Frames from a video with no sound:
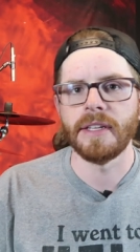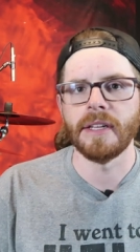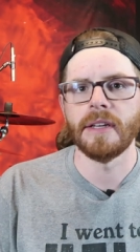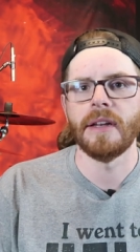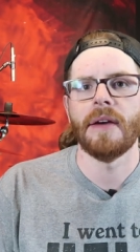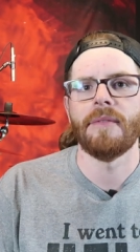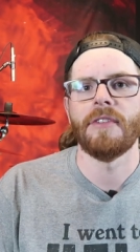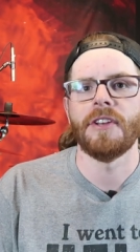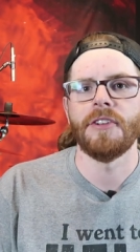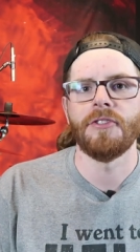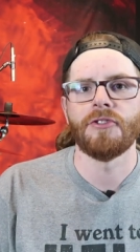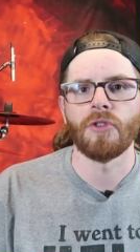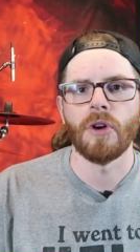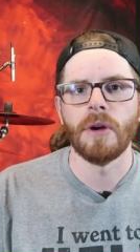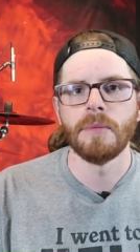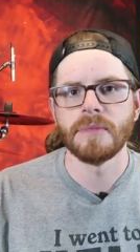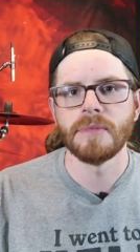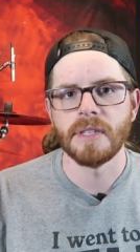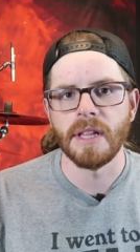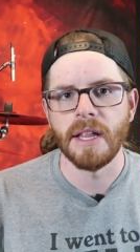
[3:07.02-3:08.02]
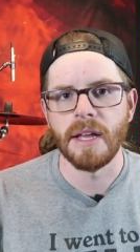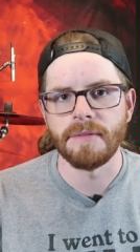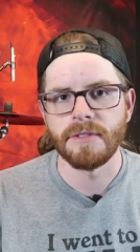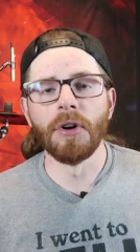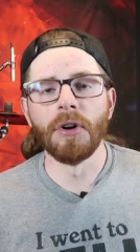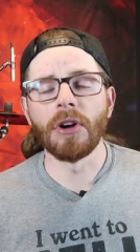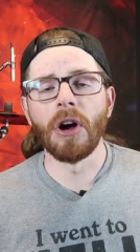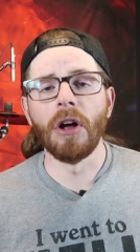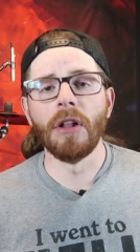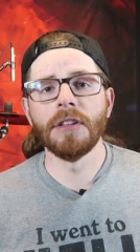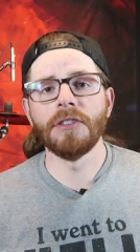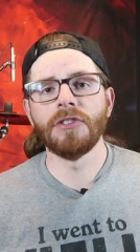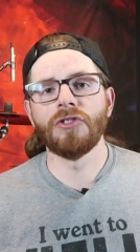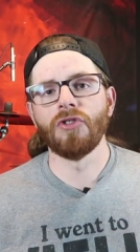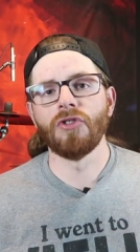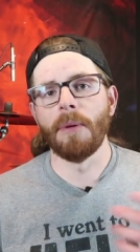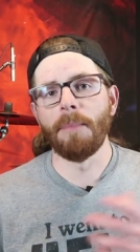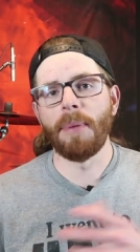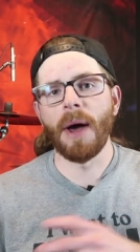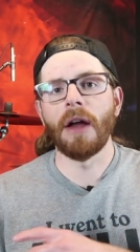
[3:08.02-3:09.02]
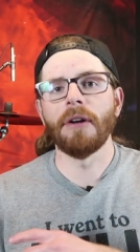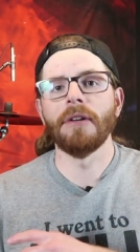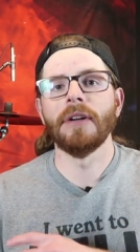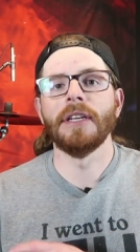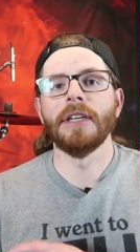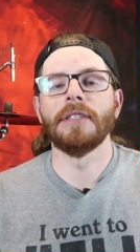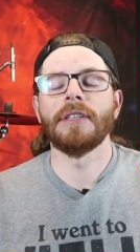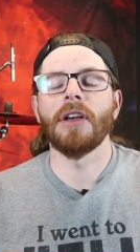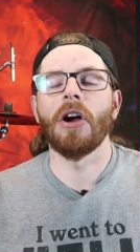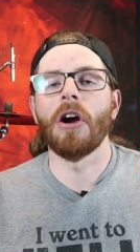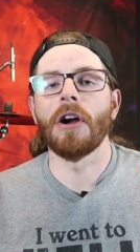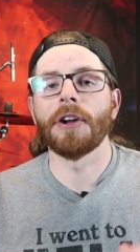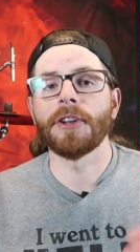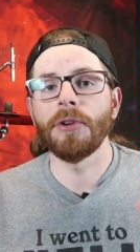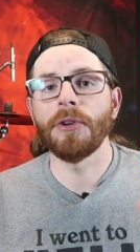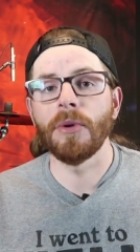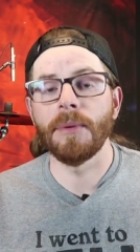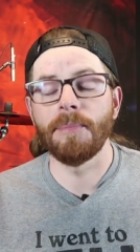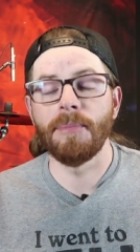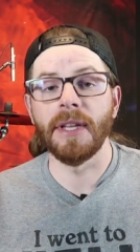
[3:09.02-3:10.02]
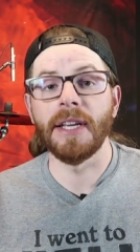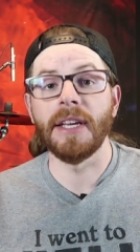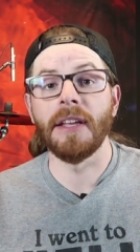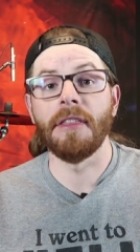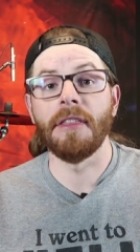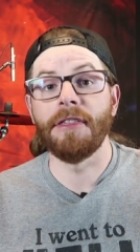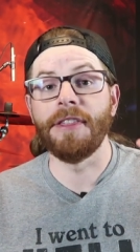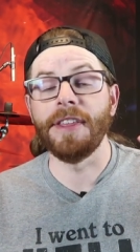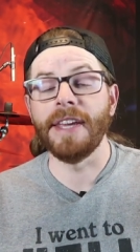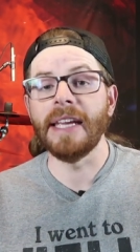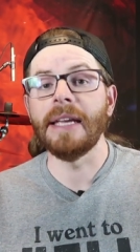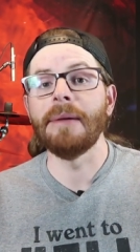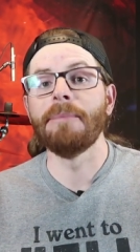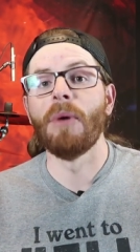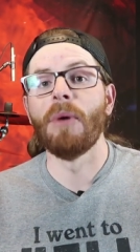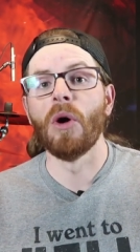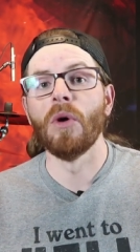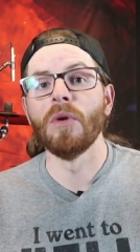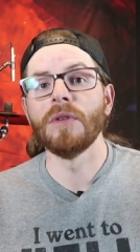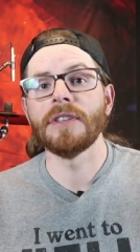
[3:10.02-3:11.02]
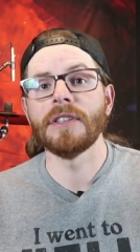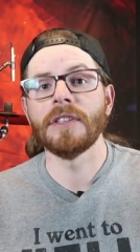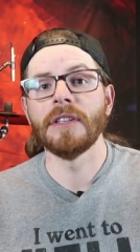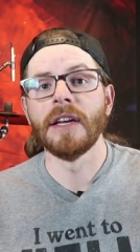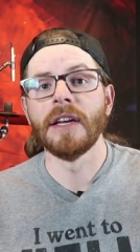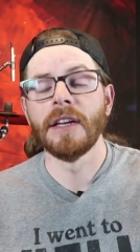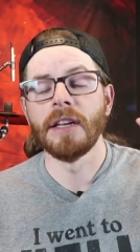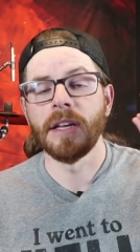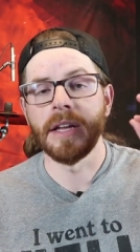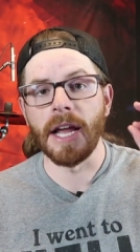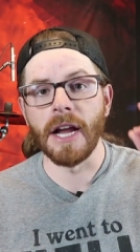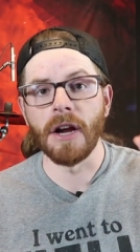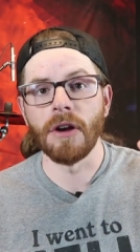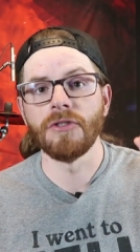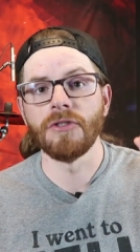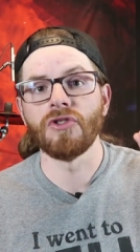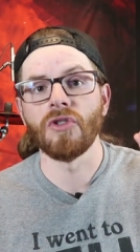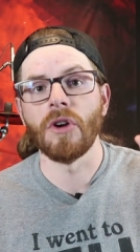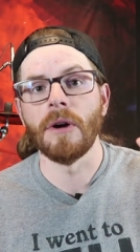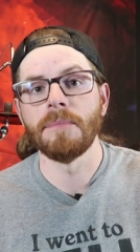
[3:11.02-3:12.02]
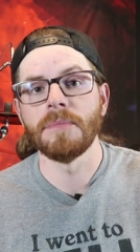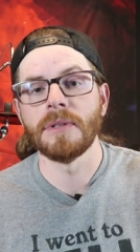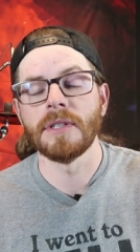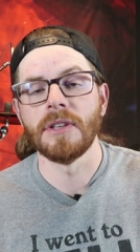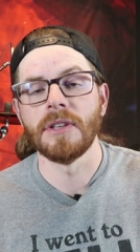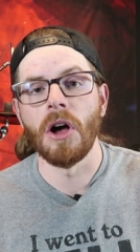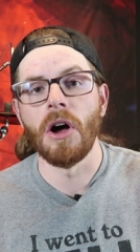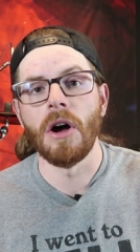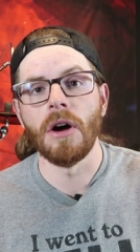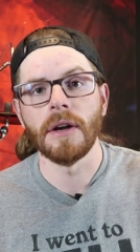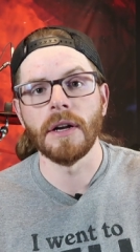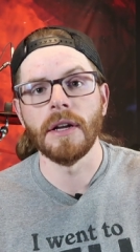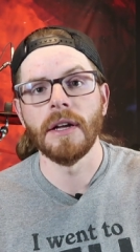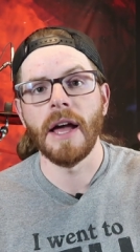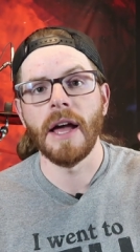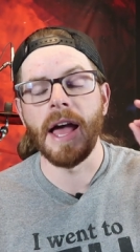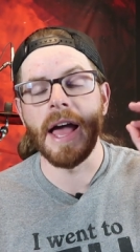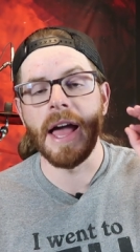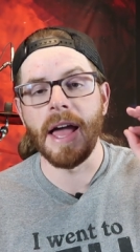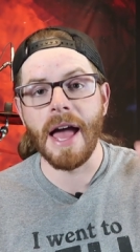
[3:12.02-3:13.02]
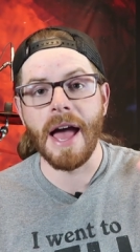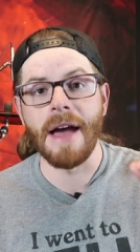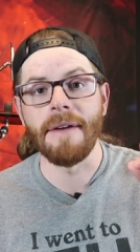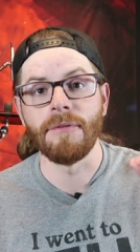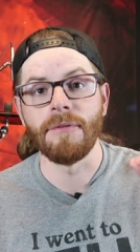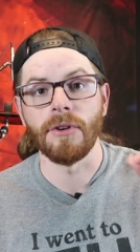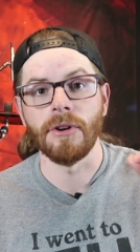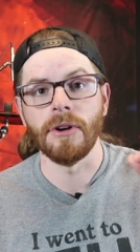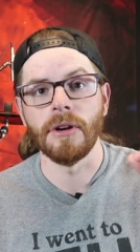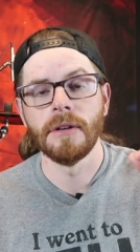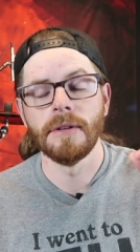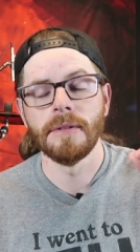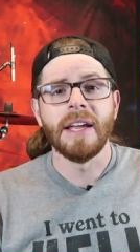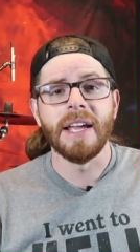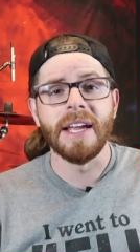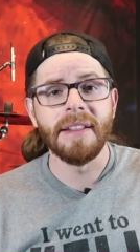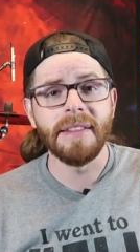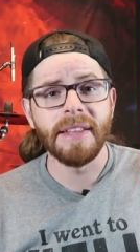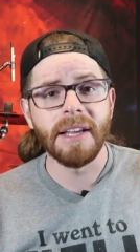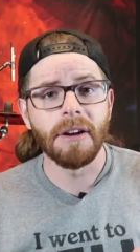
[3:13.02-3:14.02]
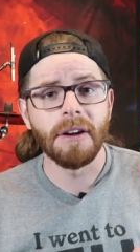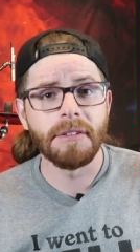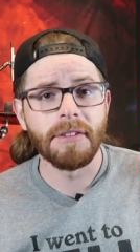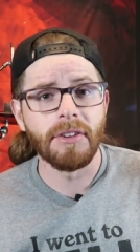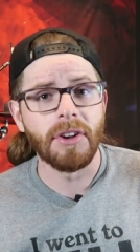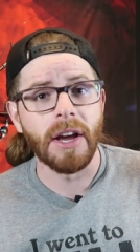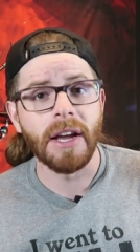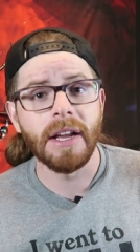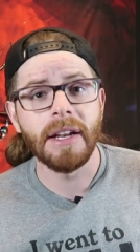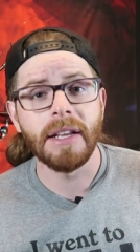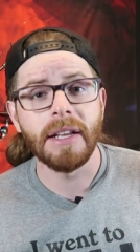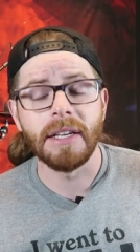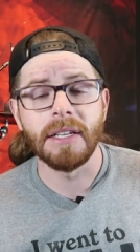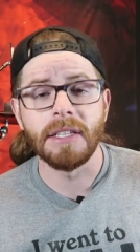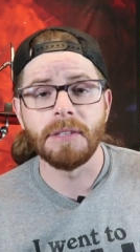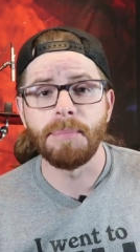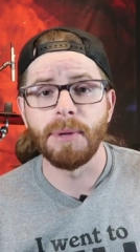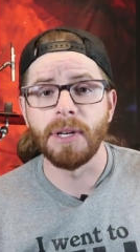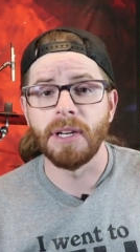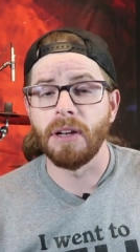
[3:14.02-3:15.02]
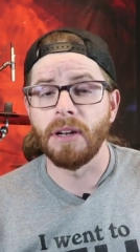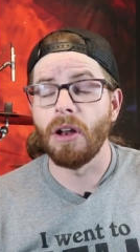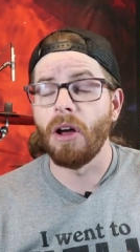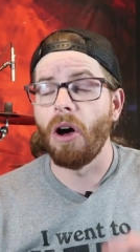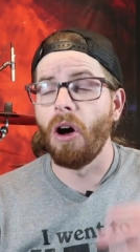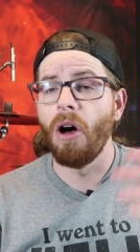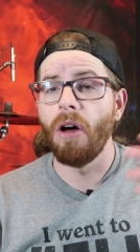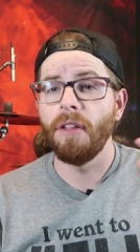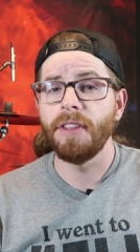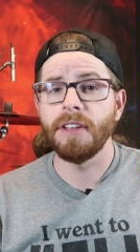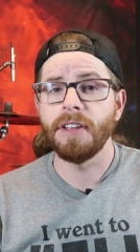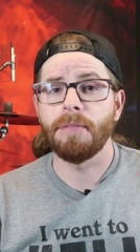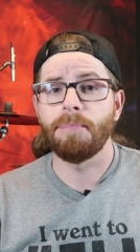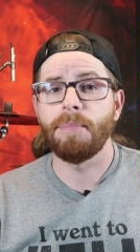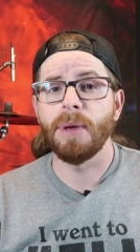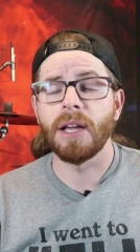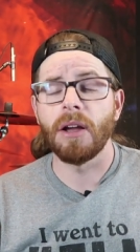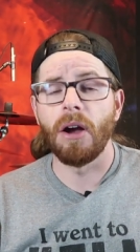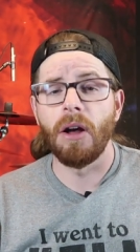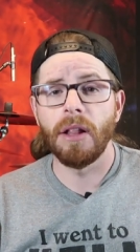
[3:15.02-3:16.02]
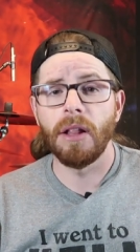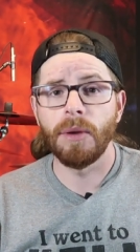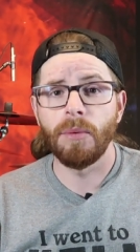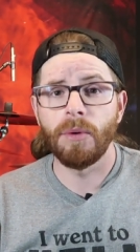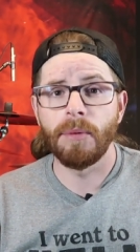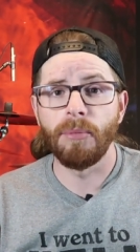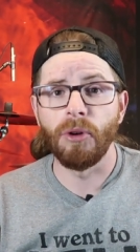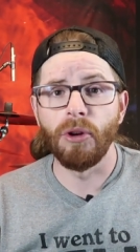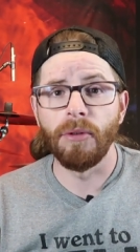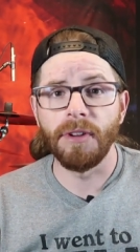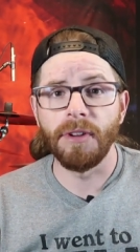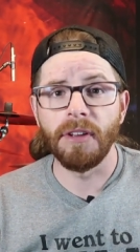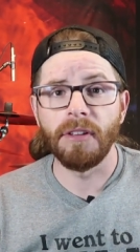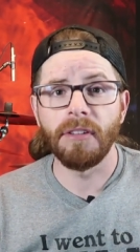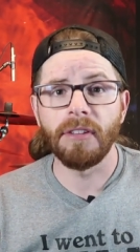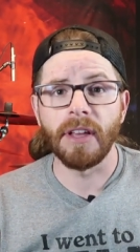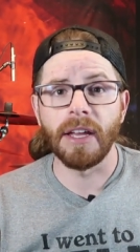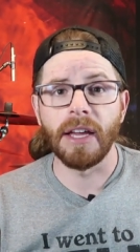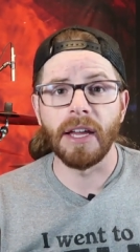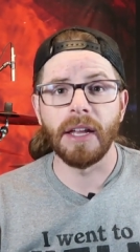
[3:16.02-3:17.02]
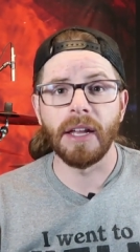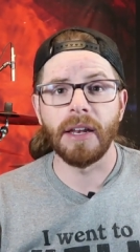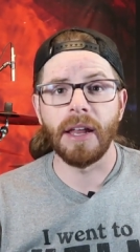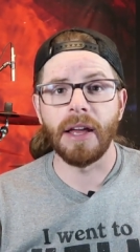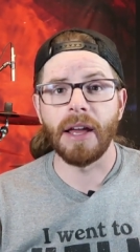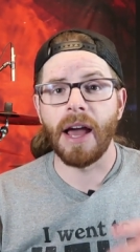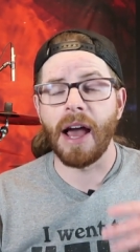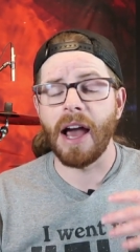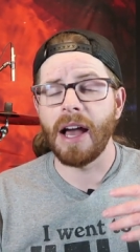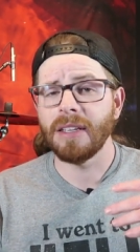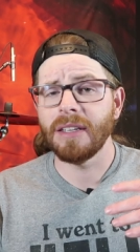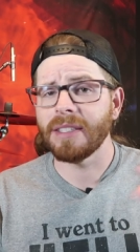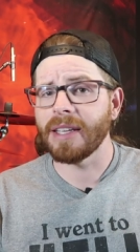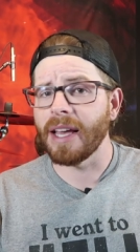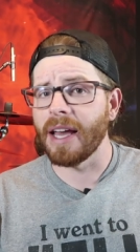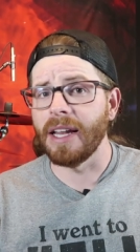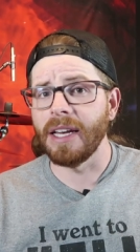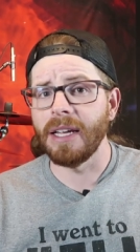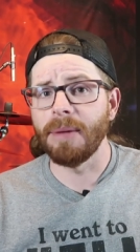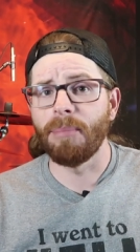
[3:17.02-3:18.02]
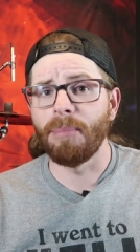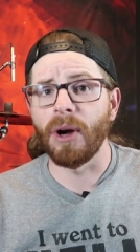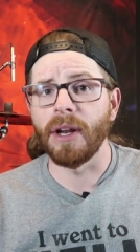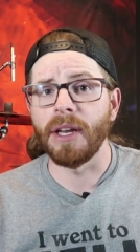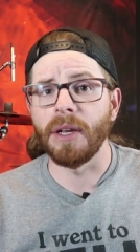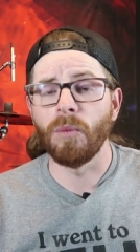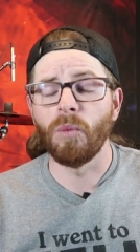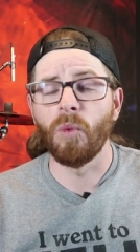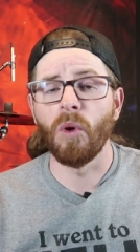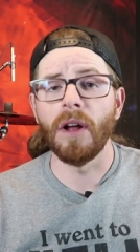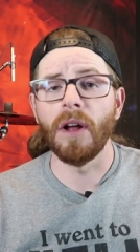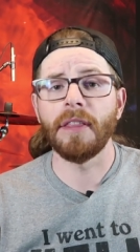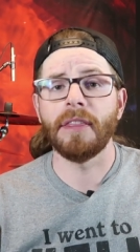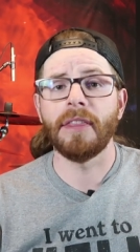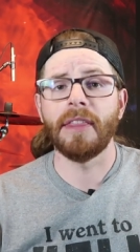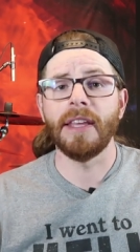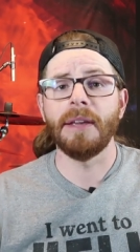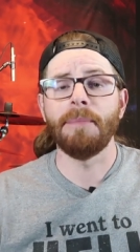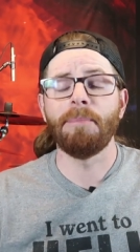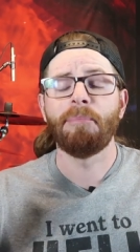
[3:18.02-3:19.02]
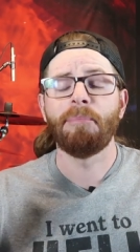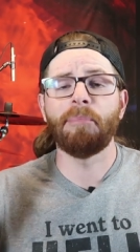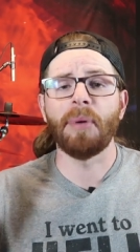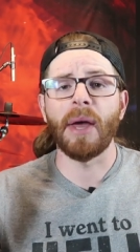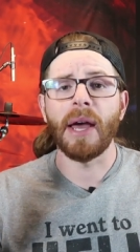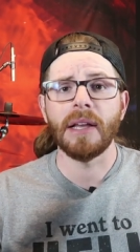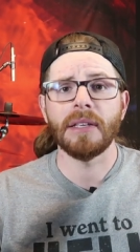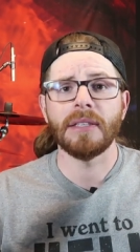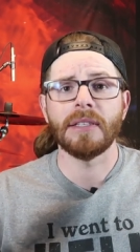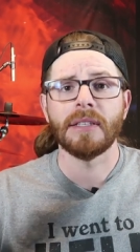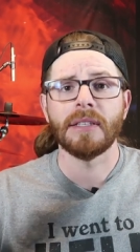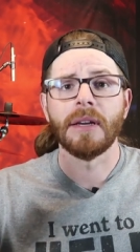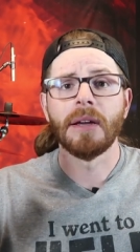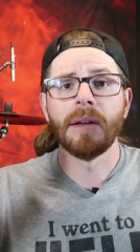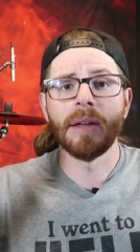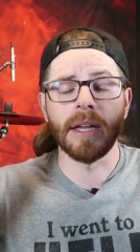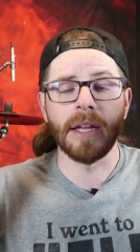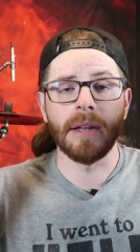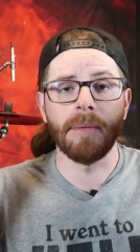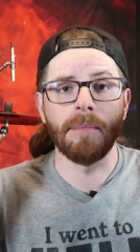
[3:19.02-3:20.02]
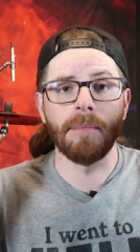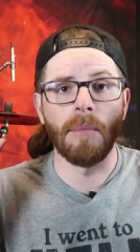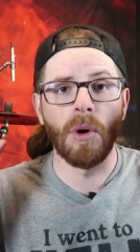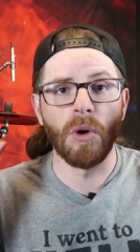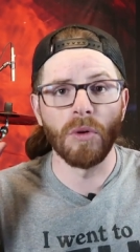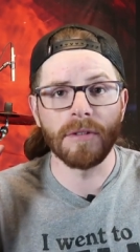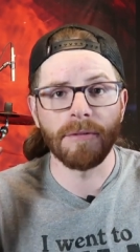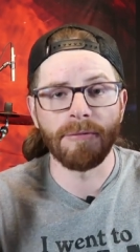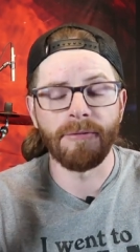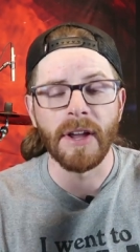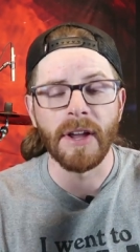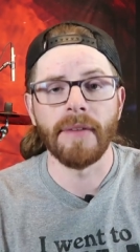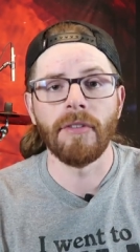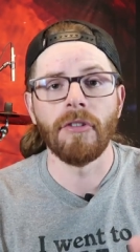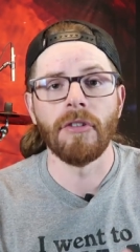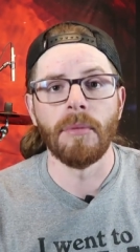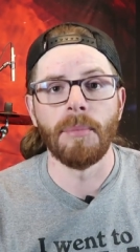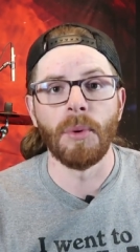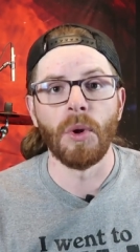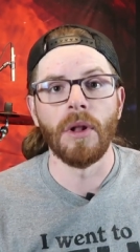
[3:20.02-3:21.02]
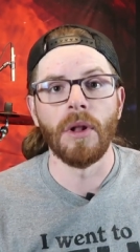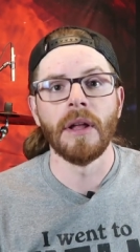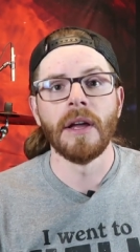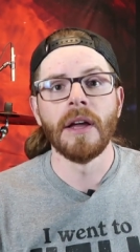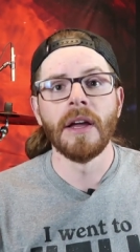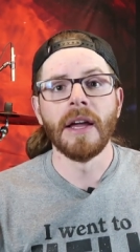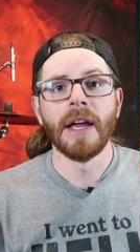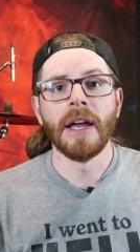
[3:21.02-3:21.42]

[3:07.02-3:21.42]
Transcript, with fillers: he didn't have any drums left. Phil Collins' drum pattern is arguably the most air drum song ever. In the Air tonight has been in all these big Hollywood movies, and ask anybody what the best and most favorable